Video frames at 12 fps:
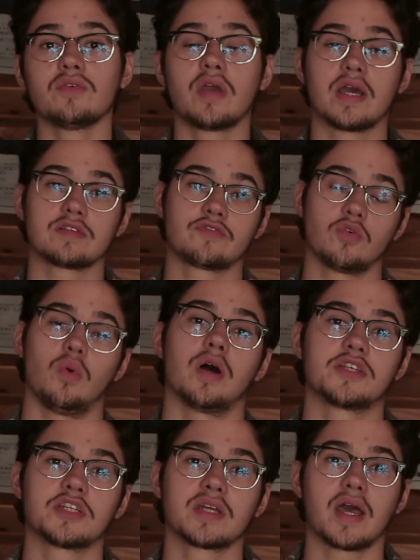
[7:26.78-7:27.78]
you guys for
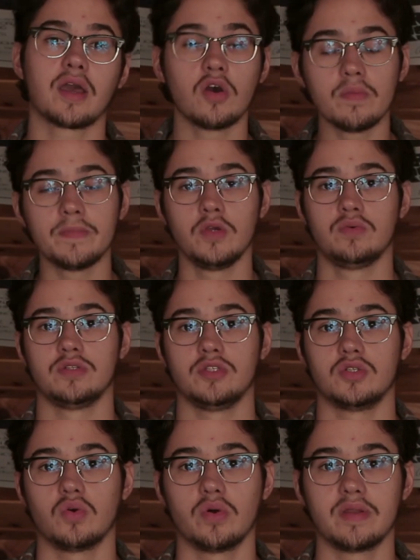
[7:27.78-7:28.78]
watching. I hope you
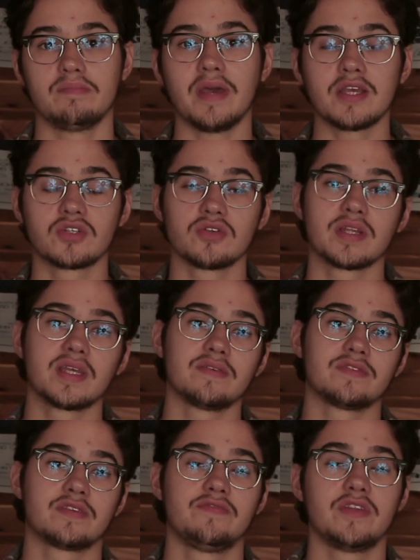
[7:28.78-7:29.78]
enjoyed. Make sure to
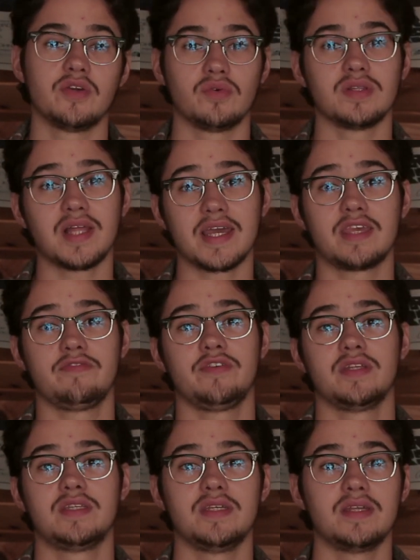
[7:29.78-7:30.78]
give this video a like if
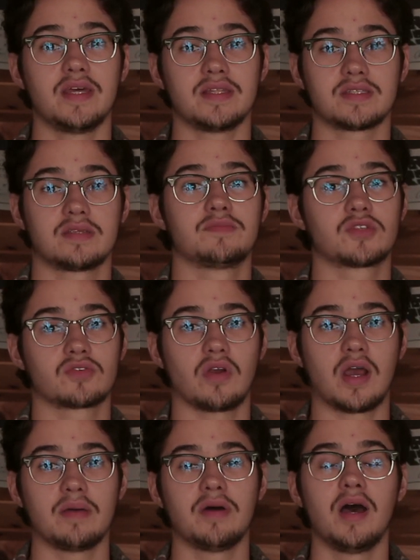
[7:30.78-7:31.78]
you did, and
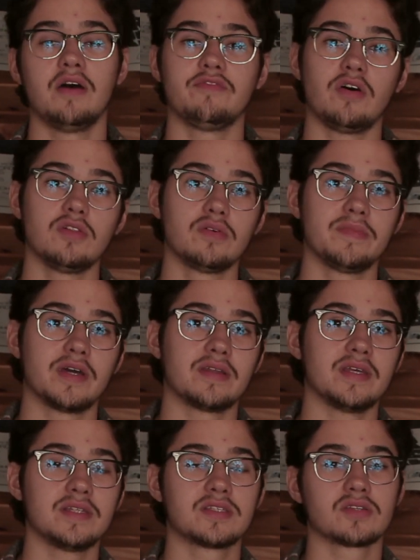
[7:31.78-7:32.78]
subscribe. Follow me on
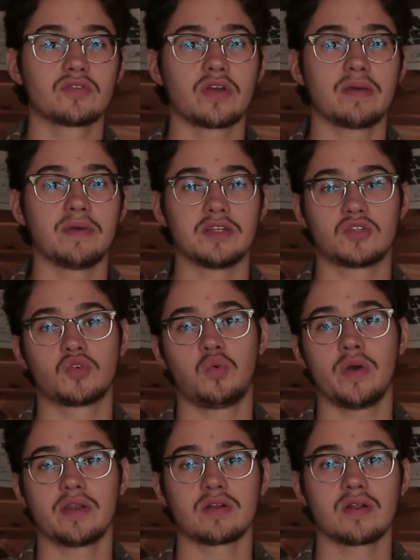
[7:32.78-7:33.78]
Instagram and
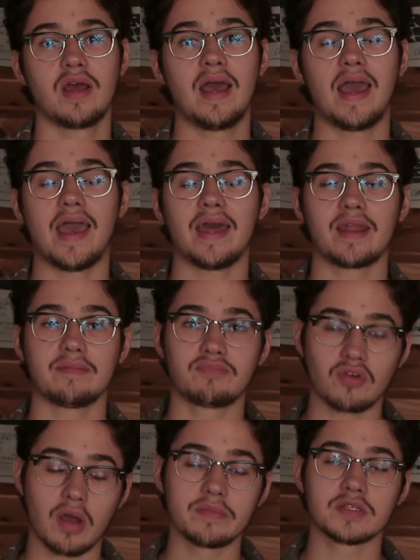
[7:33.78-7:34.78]
Twitter, and I
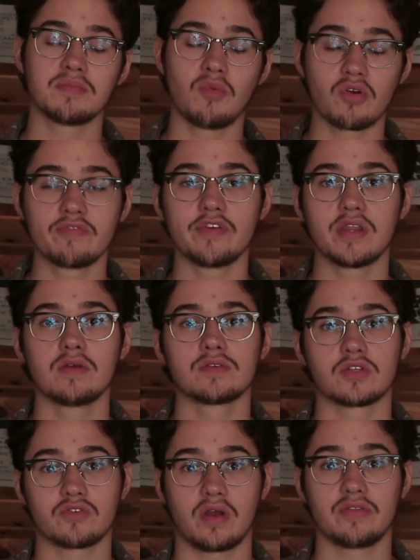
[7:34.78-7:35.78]
promise more
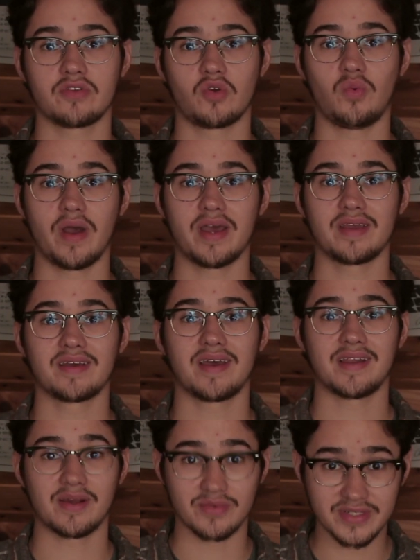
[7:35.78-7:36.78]
videos are on their way.
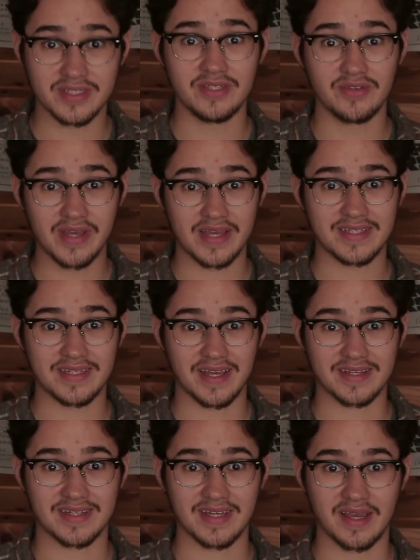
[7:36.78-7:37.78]
I will see you guys
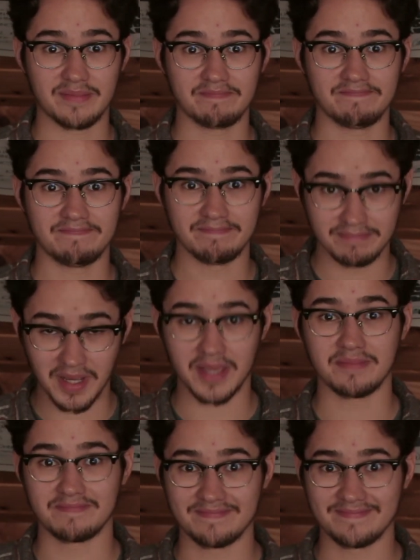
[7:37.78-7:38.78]
next time. Bye.